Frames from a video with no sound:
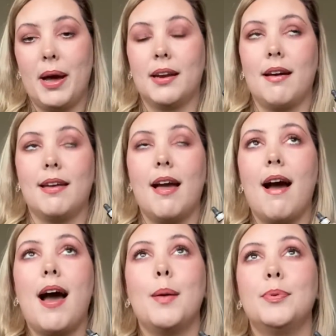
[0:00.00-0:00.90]
and I
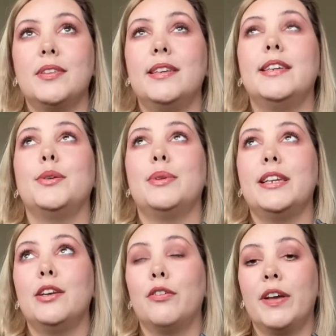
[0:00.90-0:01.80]

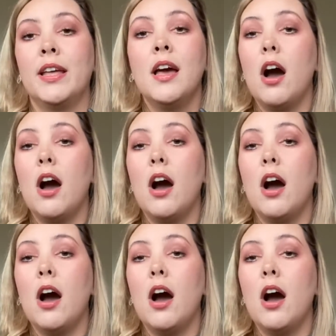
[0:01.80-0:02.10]
absolutely love it.